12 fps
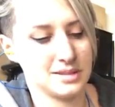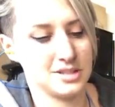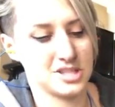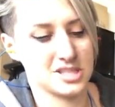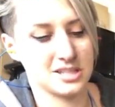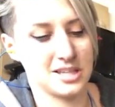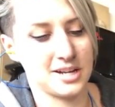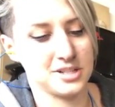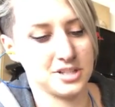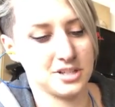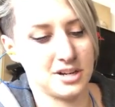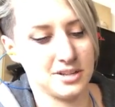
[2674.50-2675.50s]
There's just a lot
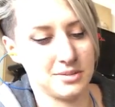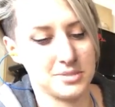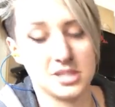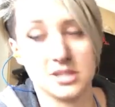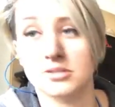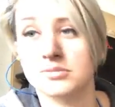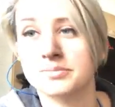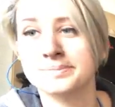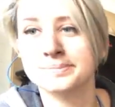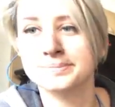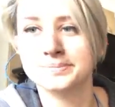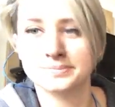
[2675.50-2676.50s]
of dirt on them too.
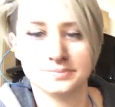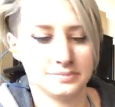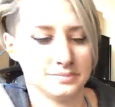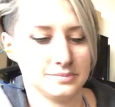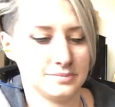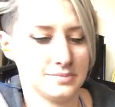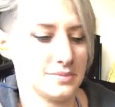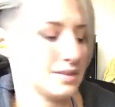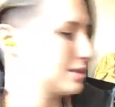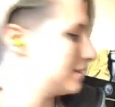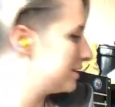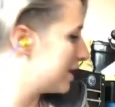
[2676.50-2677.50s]

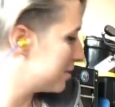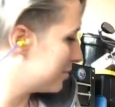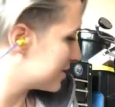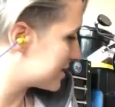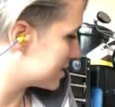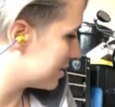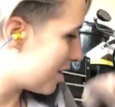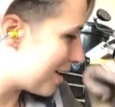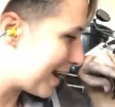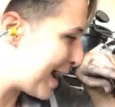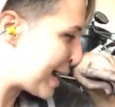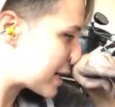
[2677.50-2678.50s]
And the other one's still
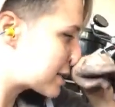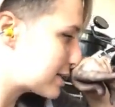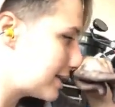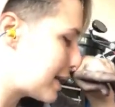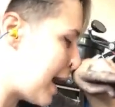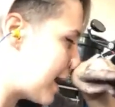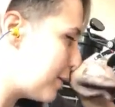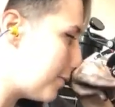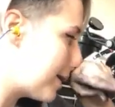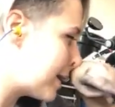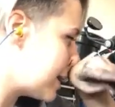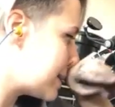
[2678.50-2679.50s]
on. I actually kind of
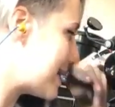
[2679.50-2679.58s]
wanted to